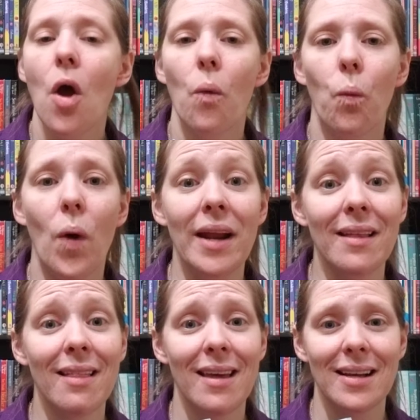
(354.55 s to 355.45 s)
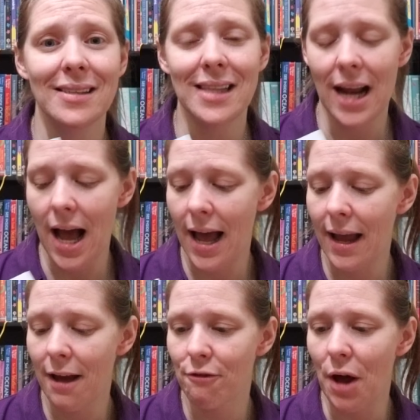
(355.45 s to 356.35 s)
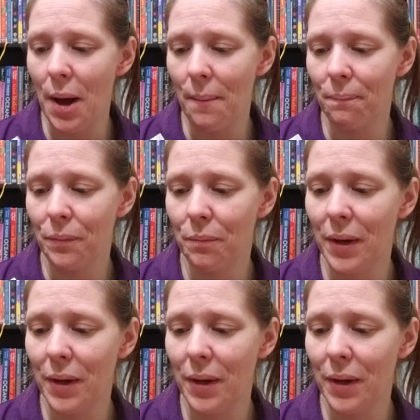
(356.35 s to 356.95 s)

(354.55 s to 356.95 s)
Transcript: One of the things that I have